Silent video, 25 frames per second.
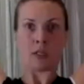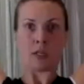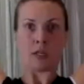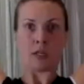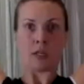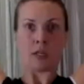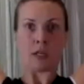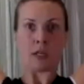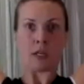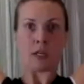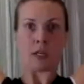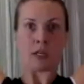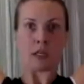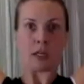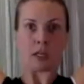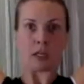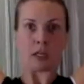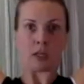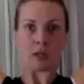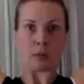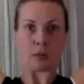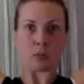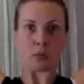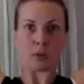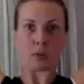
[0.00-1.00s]
And
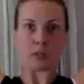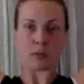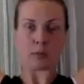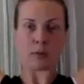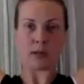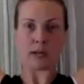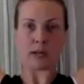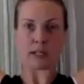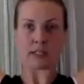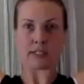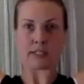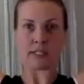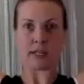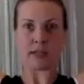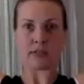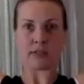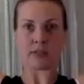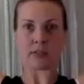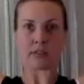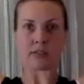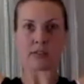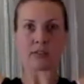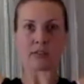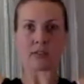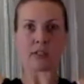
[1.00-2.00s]
you bring it back down
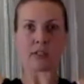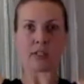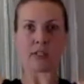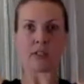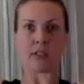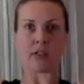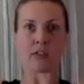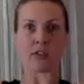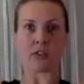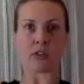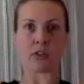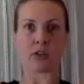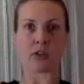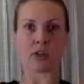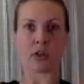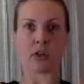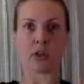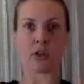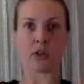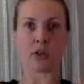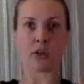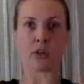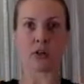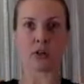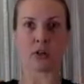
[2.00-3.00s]
to
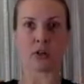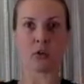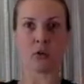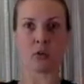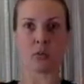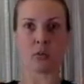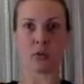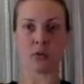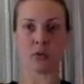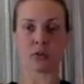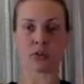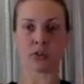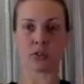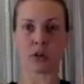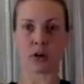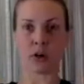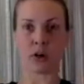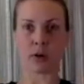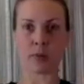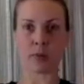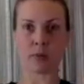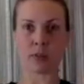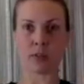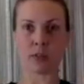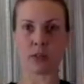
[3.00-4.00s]
center, or goalpost
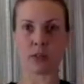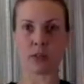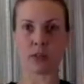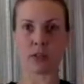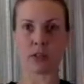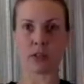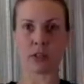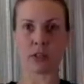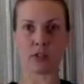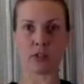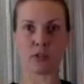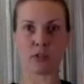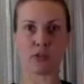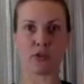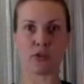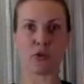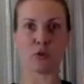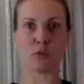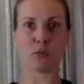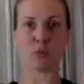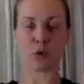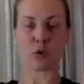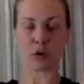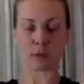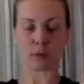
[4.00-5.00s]
arms. You're gonna do 2
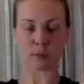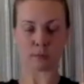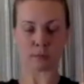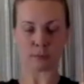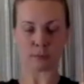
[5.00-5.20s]
more.